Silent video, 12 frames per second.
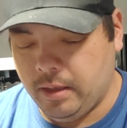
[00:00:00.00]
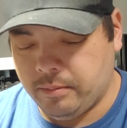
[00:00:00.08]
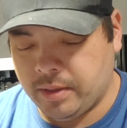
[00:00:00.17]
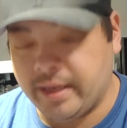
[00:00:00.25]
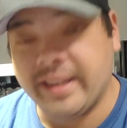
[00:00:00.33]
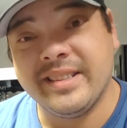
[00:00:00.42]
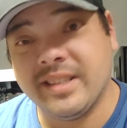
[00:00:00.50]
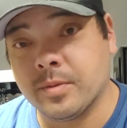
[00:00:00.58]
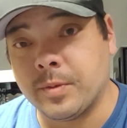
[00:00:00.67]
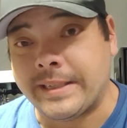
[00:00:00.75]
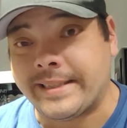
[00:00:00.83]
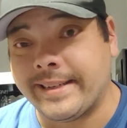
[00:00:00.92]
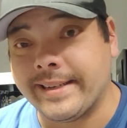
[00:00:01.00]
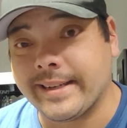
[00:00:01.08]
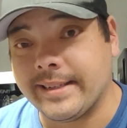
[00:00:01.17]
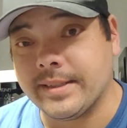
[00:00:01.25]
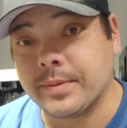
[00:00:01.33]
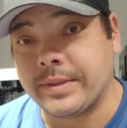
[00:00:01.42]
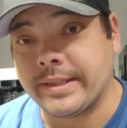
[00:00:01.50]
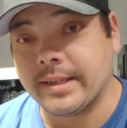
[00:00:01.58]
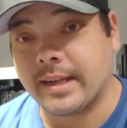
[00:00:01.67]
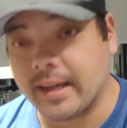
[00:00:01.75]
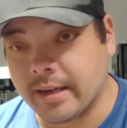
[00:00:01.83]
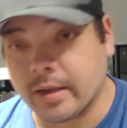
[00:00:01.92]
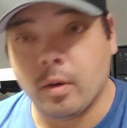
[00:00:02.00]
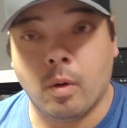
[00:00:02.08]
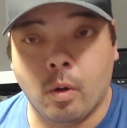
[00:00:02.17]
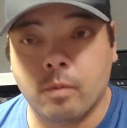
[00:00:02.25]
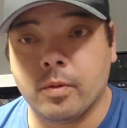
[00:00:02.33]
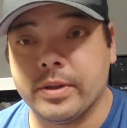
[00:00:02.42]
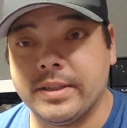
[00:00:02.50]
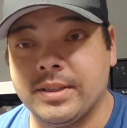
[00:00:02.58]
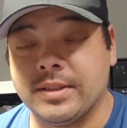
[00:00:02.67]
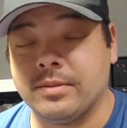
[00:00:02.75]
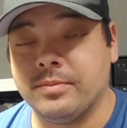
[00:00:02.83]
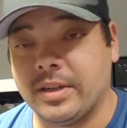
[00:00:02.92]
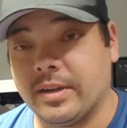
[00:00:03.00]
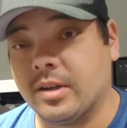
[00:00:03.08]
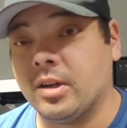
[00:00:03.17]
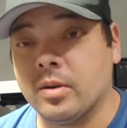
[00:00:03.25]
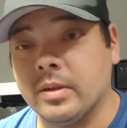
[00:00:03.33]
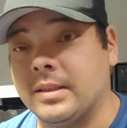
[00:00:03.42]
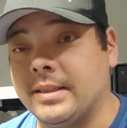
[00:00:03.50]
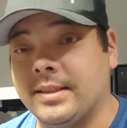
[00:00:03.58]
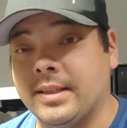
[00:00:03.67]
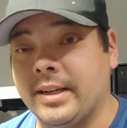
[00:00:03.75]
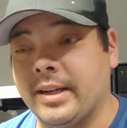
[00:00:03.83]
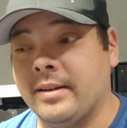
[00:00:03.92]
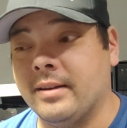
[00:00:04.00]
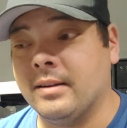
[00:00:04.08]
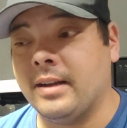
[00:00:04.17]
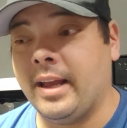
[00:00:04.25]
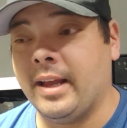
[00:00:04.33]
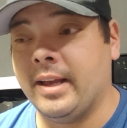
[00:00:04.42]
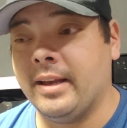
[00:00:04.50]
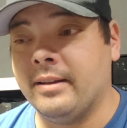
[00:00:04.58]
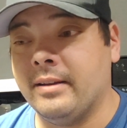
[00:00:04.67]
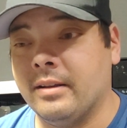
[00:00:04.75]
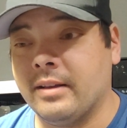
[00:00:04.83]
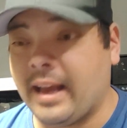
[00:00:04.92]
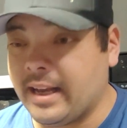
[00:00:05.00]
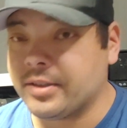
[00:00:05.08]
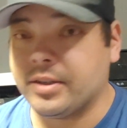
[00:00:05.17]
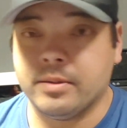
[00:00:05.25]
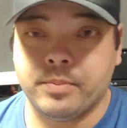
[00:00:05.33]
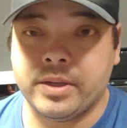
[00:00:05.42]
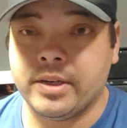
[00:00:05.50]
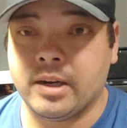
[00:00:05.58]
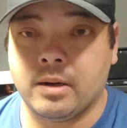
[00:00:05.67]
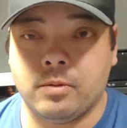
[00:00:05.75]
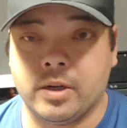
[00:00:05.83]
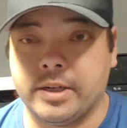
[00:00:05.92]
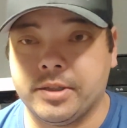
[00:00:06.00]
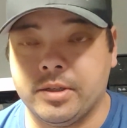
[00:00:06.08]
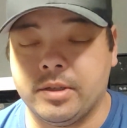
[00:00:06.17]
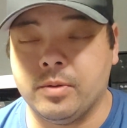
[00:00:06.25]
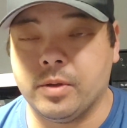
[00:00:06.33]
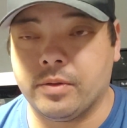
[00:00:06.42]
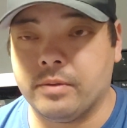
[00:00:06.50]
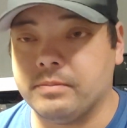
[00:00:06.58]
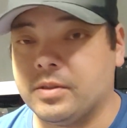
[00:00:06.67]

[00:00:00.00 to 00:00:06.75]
But in this one take, I just wanted to kind of go over the systems that are currently sitting here and ask your opinion on what I should do with them.